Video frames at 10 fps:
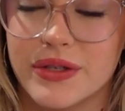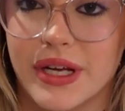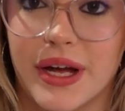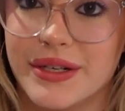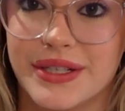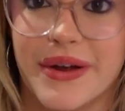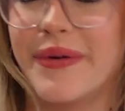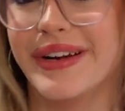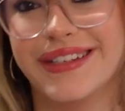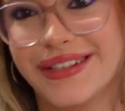Like I just don't
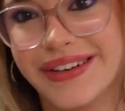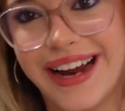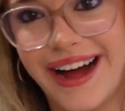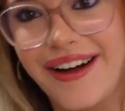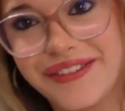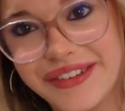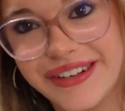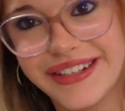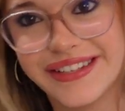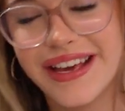want to do it
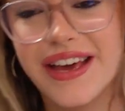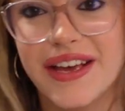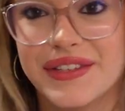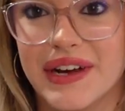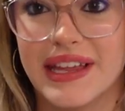afterwards. So I